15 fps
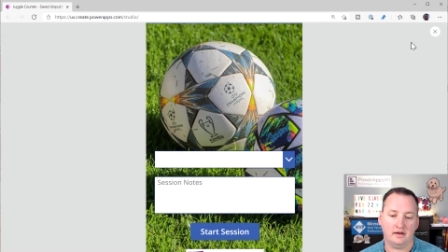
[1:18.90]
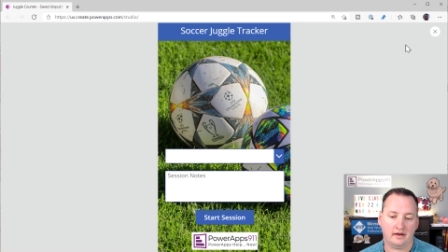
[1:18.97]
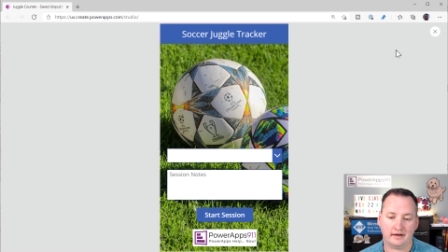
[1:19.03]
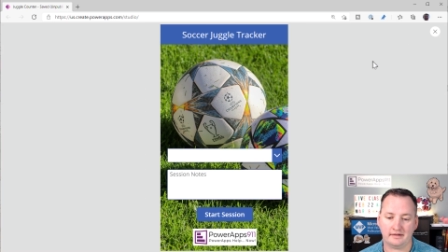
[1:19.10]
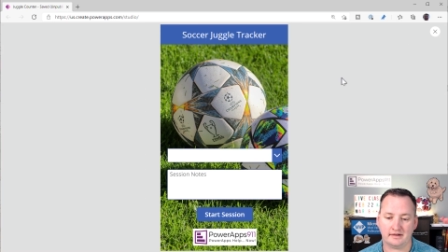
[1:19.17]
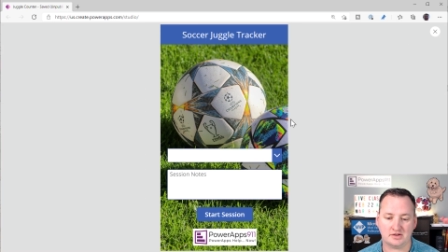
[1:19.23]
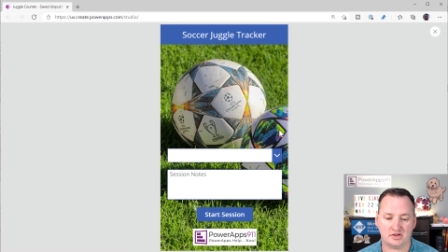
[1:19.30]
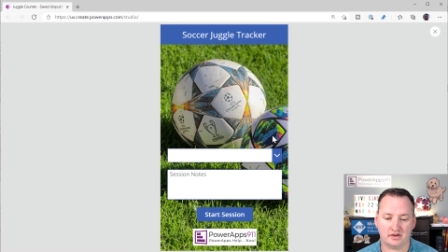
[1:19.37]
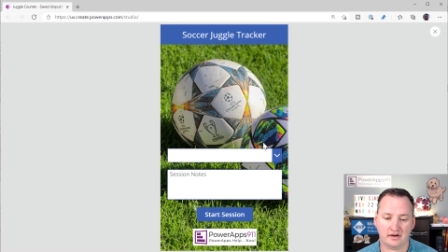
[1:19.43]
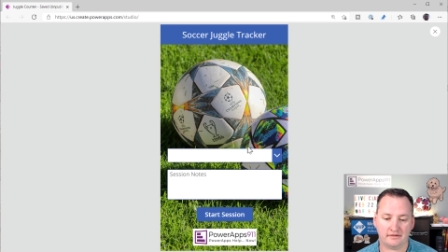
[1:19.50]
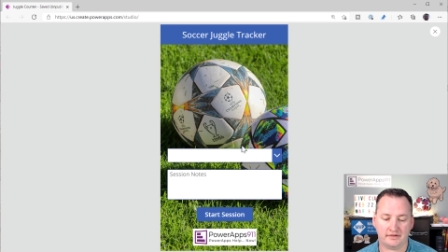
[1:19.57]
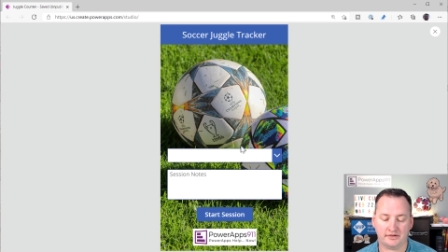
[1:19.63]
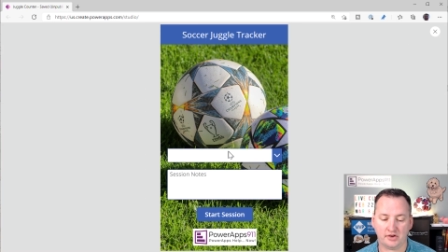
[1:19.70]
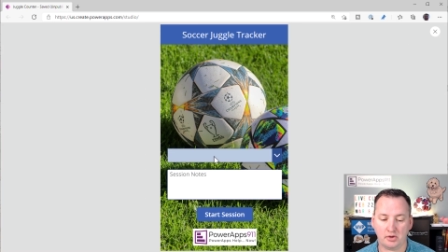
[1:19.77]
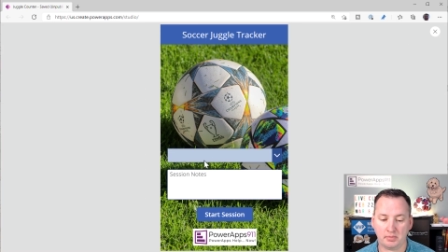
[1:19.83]
I guess I should have left
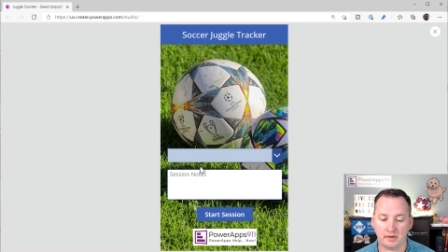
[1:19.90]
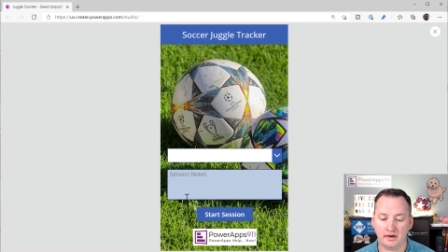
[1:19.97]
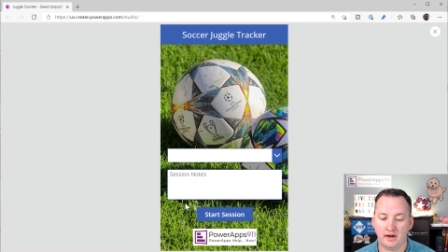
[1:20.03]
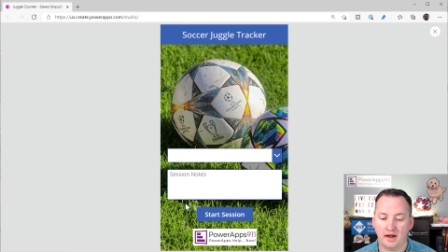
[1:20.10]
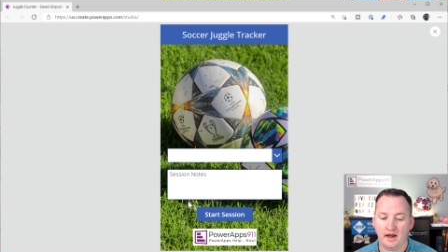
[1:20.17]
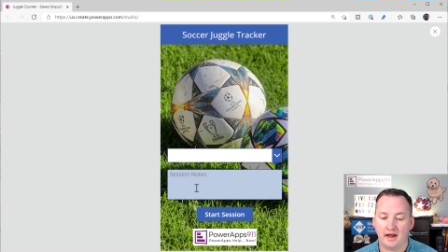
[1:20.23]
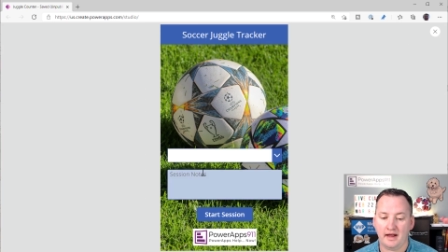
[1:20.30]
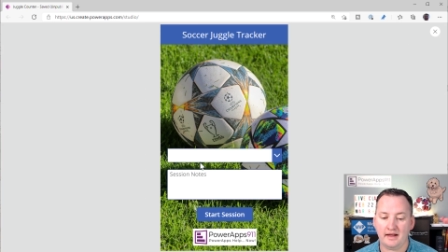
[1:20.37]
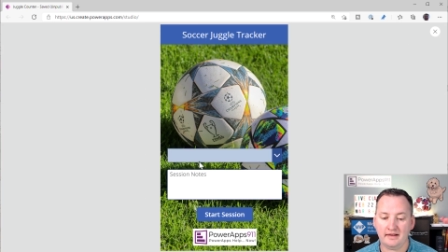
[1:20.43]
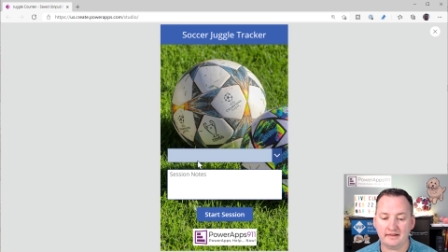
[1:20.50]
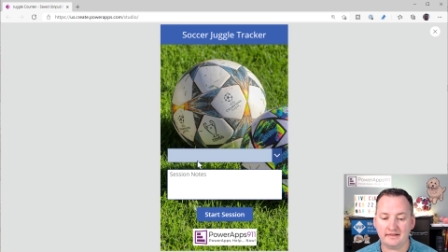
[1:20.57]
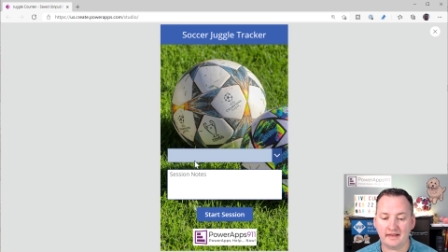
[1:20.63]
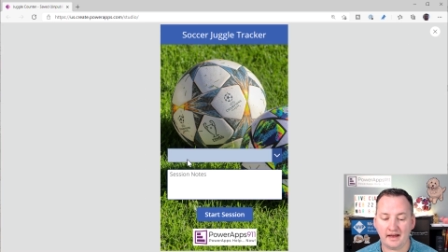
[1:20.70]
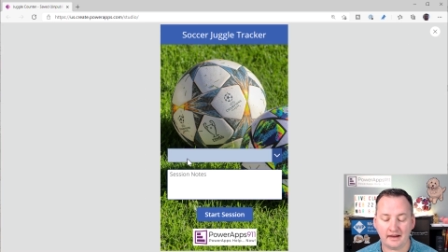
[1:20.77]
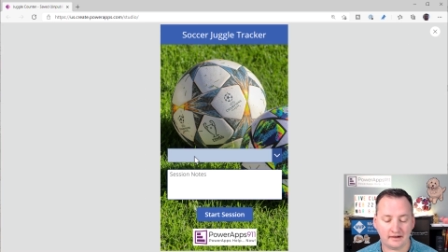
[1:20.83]
this open,
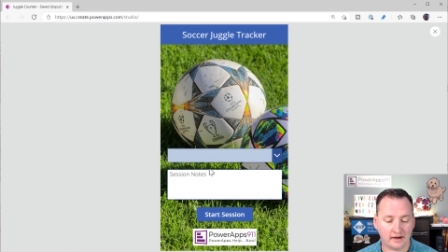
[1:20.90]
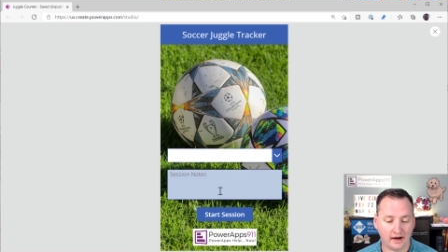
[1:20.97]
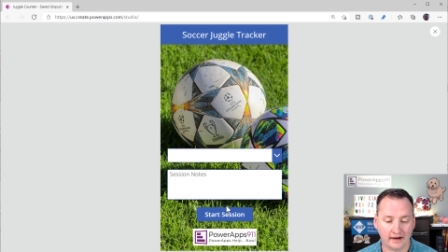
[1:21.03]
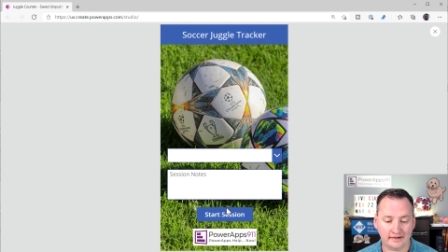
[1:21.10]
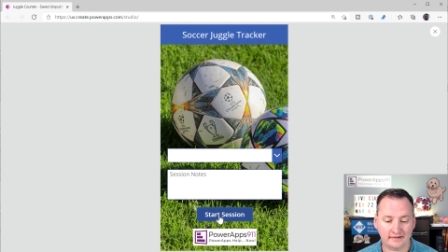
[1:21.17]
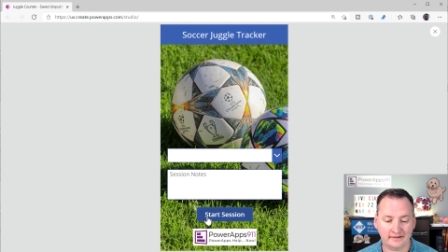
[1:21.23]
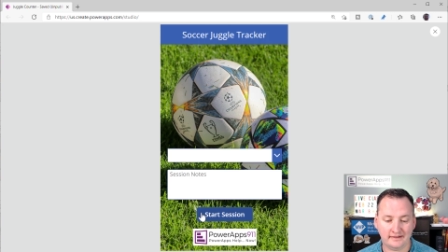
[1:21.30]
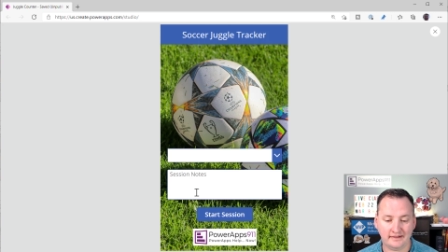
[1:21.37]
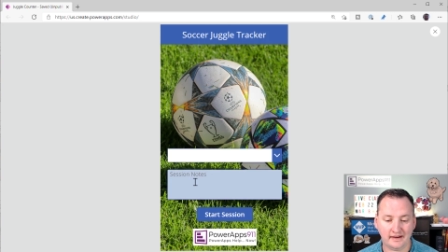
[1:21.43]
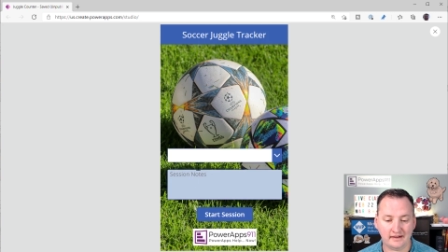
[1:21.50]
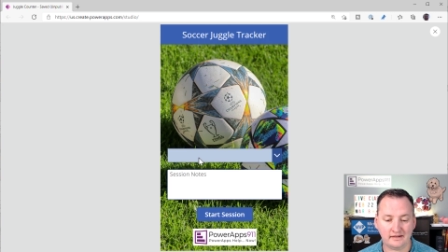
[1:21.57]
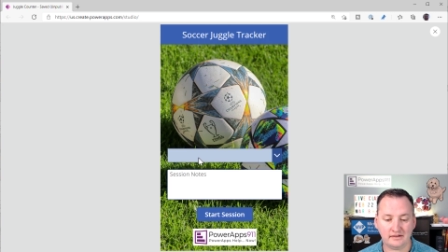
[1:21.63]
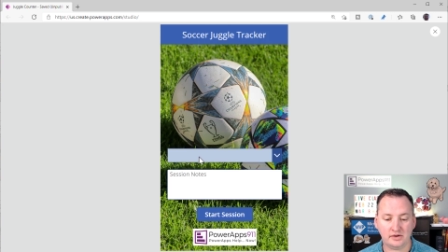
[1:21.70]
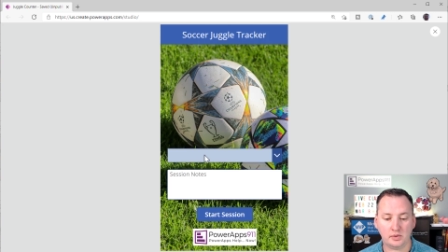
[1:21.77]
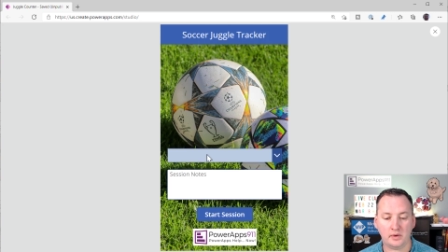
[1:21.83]
is that I
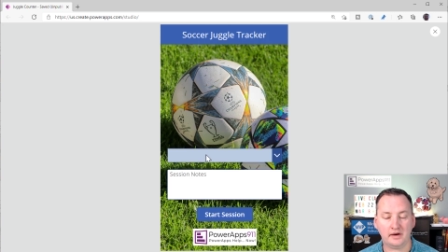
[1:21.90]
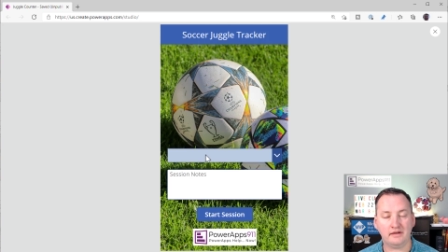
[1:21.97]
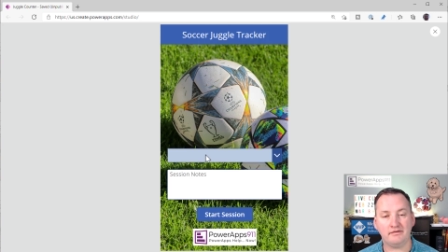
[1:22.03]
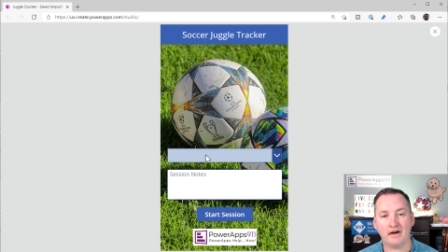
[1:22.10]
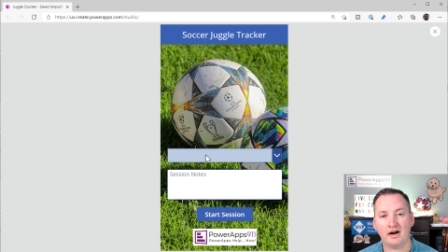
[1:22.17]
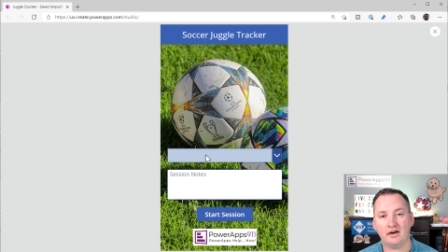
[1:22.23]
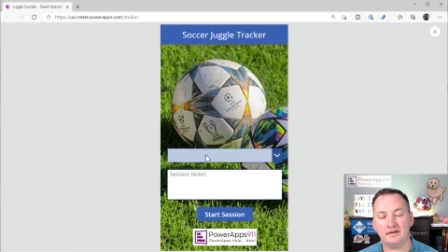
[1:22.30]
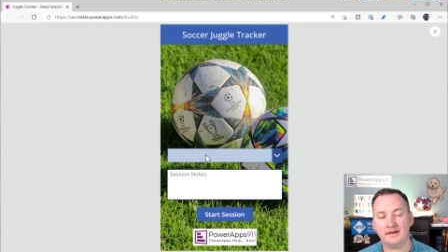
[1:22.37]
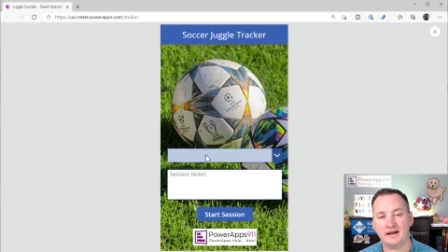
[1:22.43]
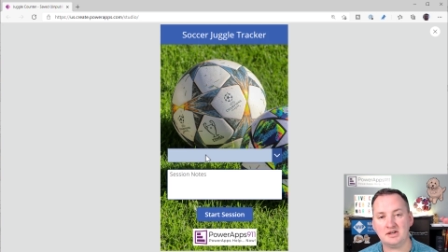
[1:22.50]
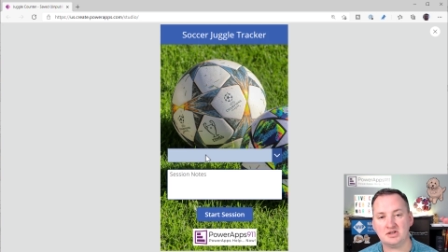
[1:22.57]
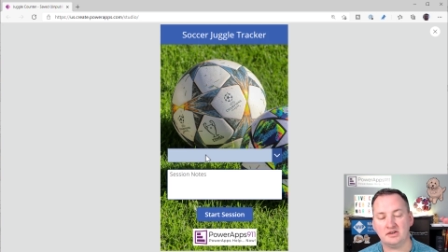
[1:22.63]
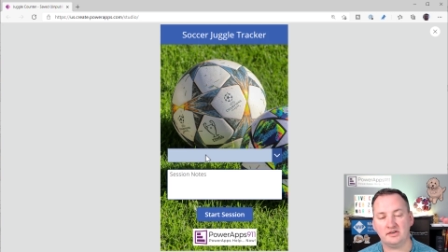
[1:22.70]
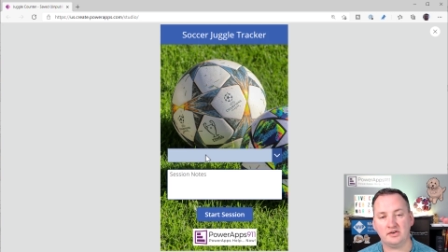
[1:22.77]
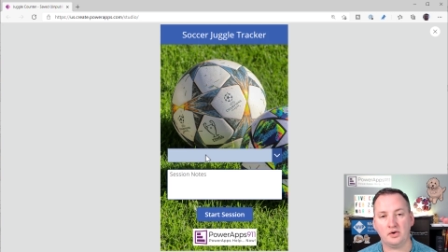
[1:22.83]
didn't do any validation.